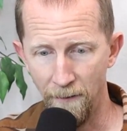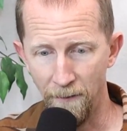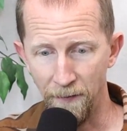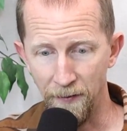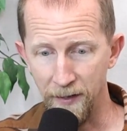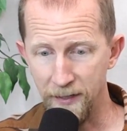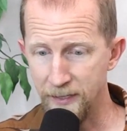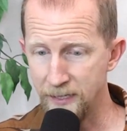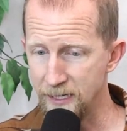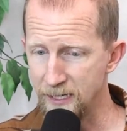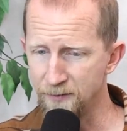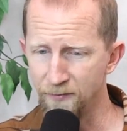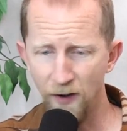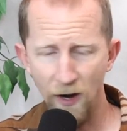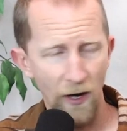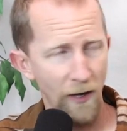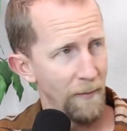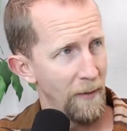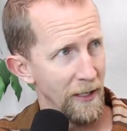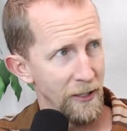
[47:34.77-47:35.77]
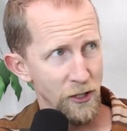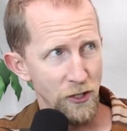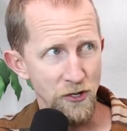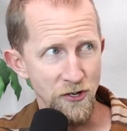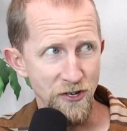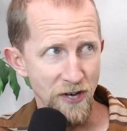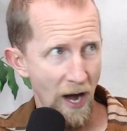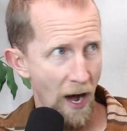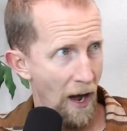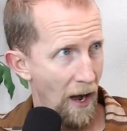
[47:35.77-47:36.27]
This is very much
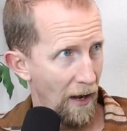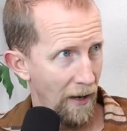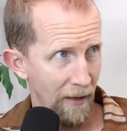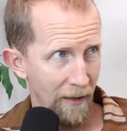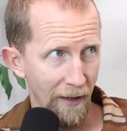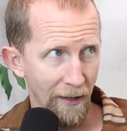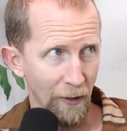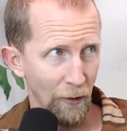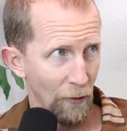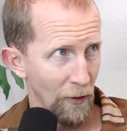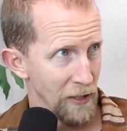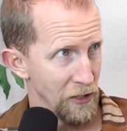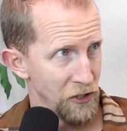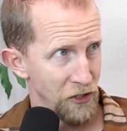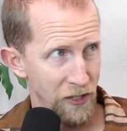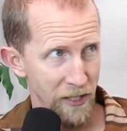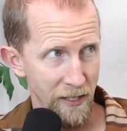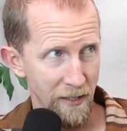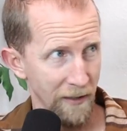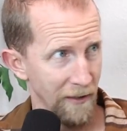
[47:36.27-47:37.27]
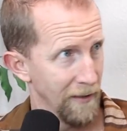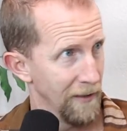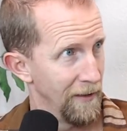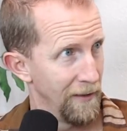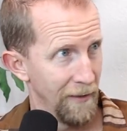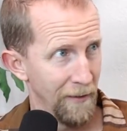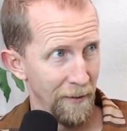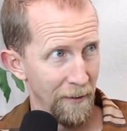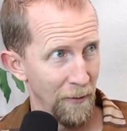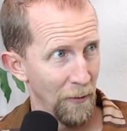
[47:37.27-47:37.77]
not a Christian
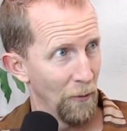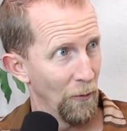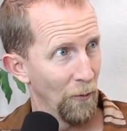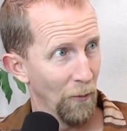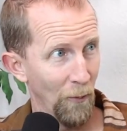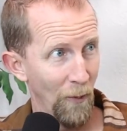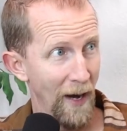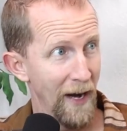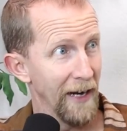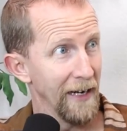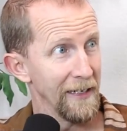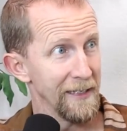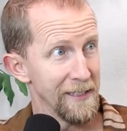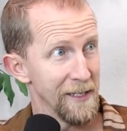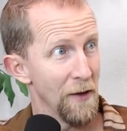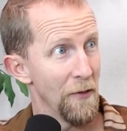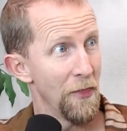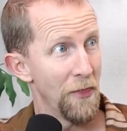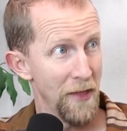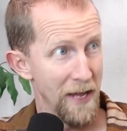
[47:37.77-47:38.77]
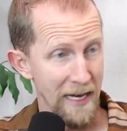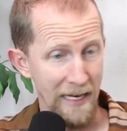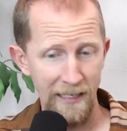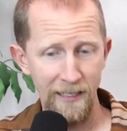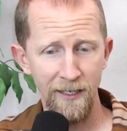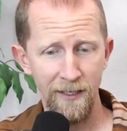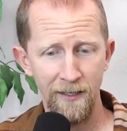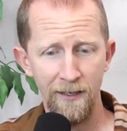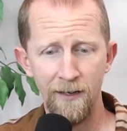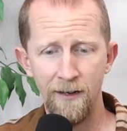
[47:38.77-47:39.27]
way to
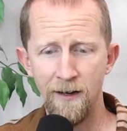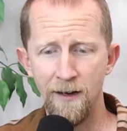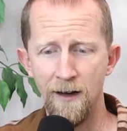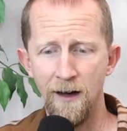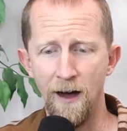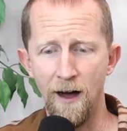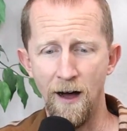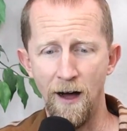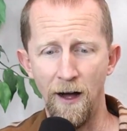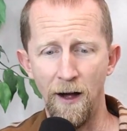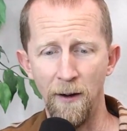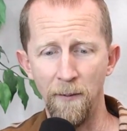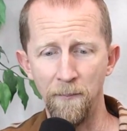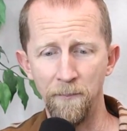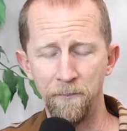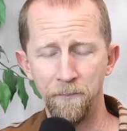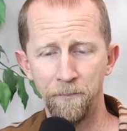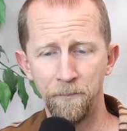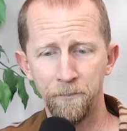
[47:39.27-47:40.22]
think. Bad